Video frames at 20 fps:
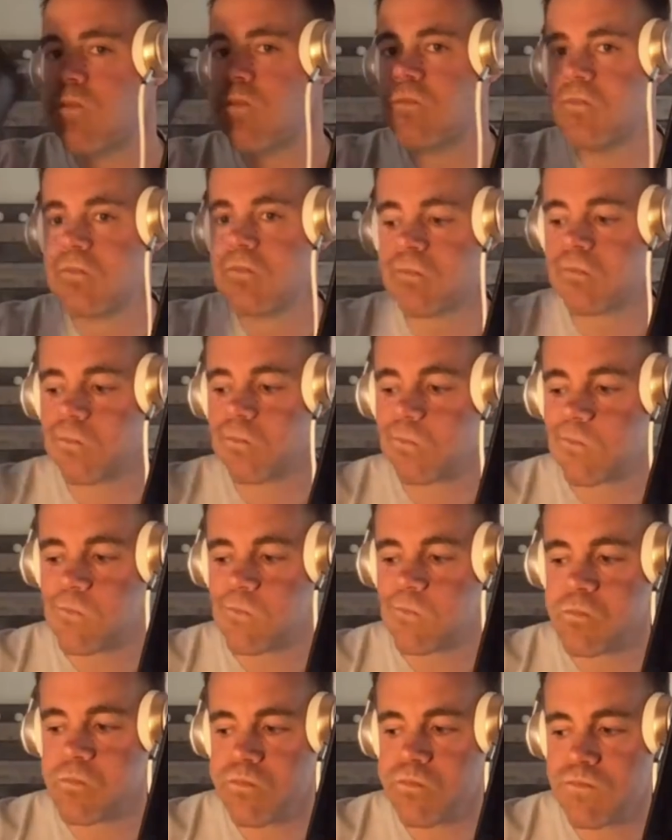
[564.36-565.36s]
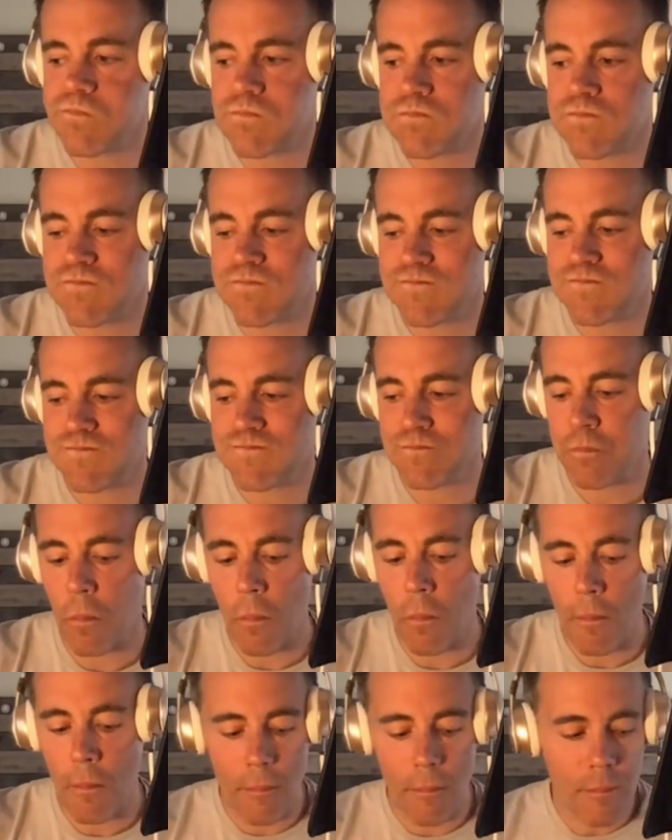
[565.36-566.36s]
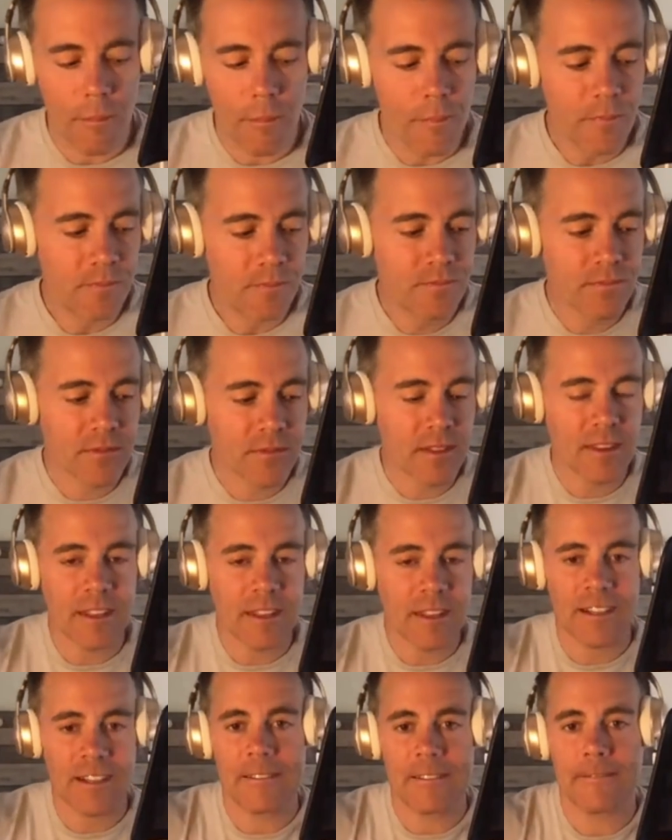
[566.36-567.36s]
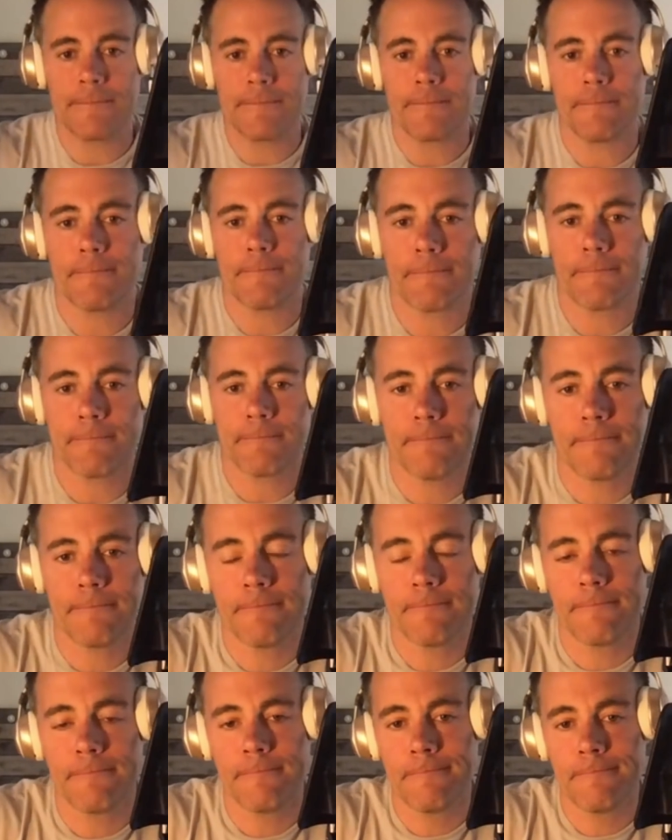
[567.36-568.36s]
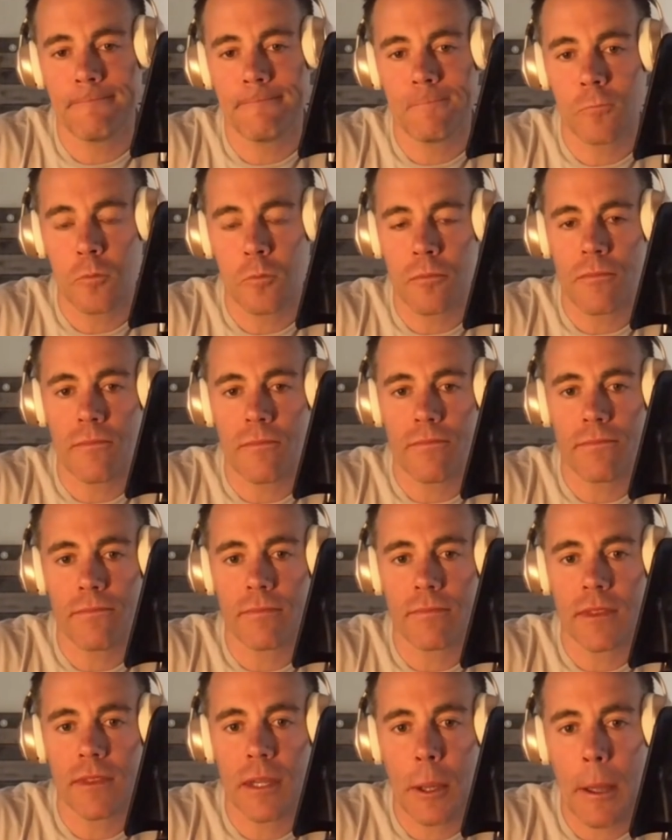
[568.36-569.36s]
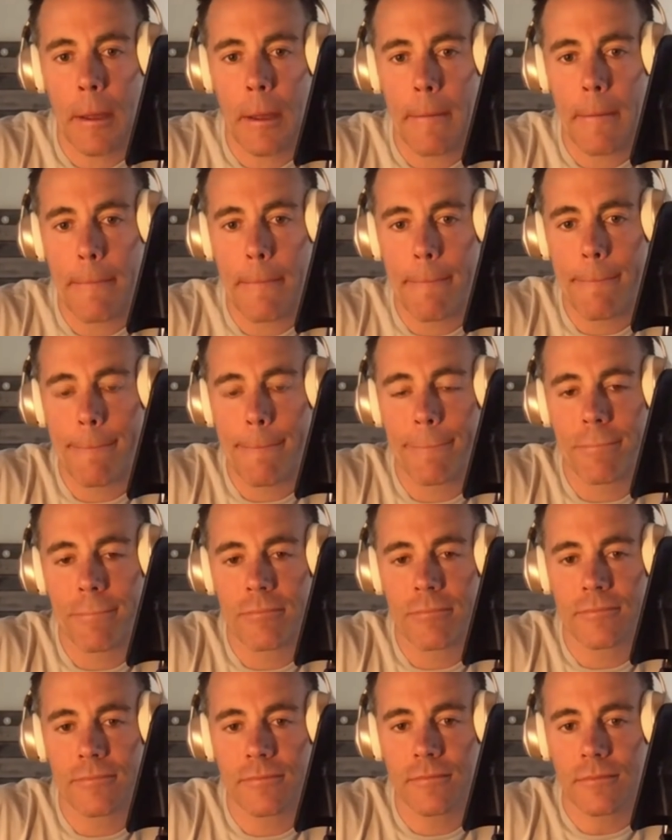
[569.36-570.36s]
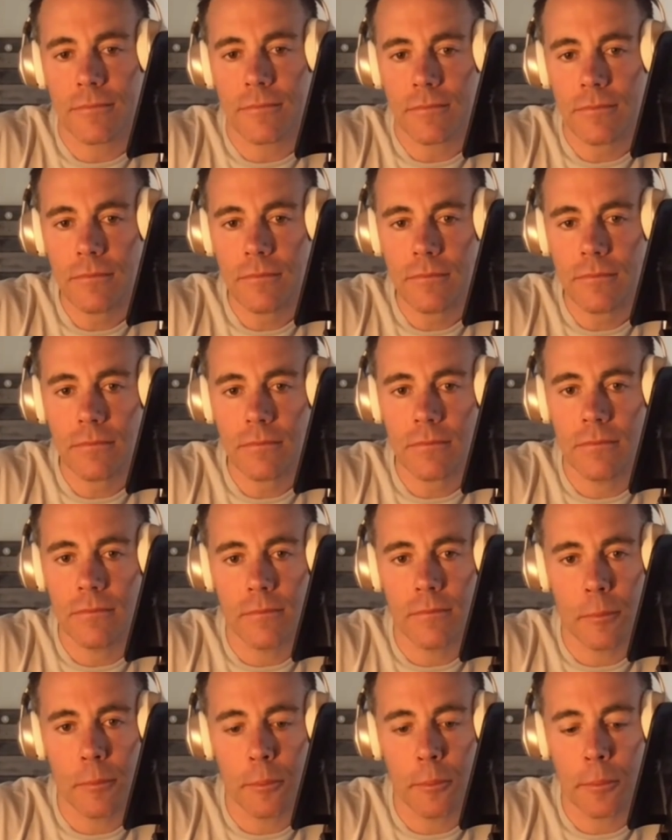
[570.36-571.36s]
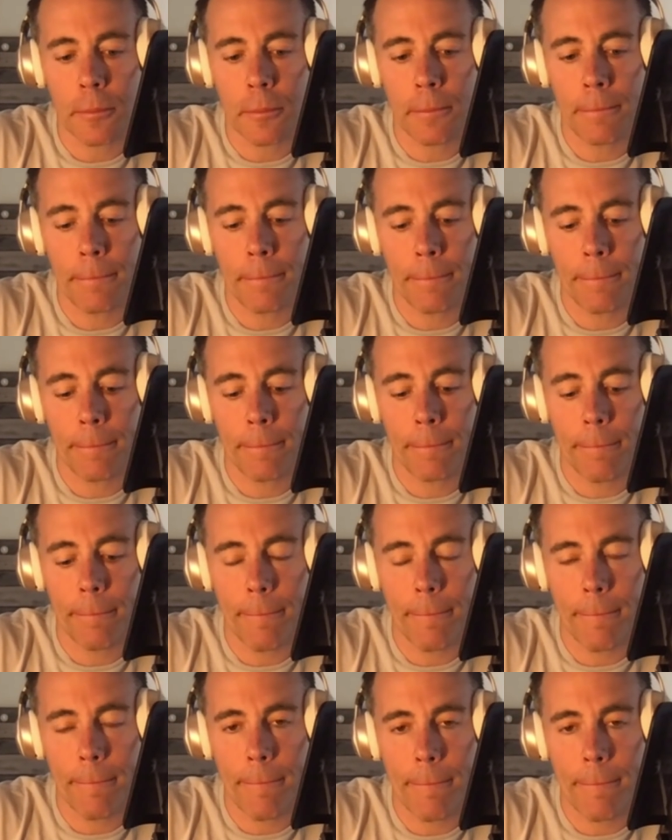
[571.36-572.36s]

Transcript: The person shown says nothing.